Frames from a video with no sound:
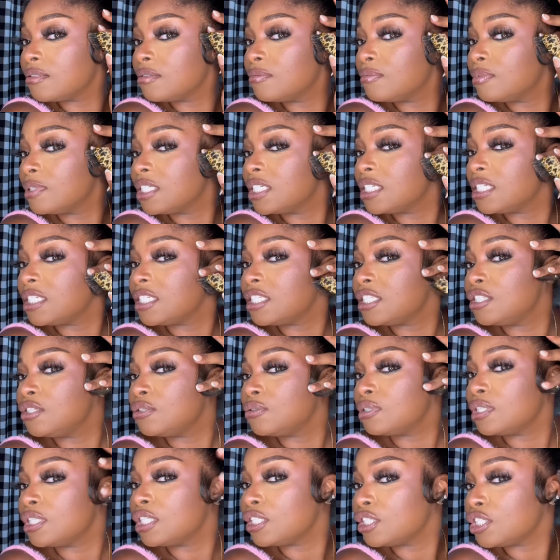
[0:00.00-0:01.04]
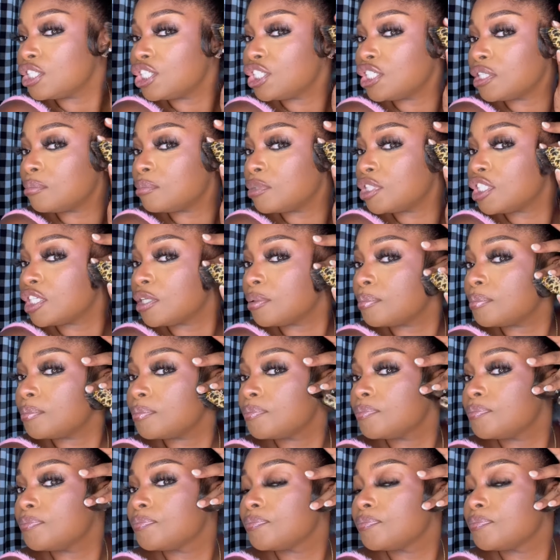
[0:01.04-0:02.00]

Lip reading: we just doing this sometimes.